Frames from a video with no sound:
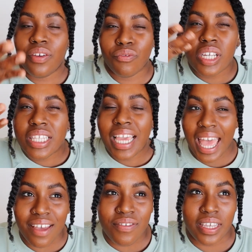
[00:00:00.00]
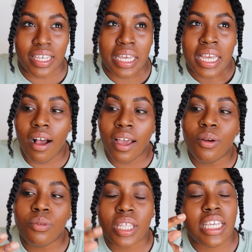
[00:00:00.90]
get really heavy. I
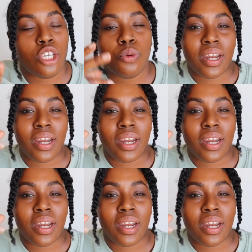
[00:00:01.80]
don't think you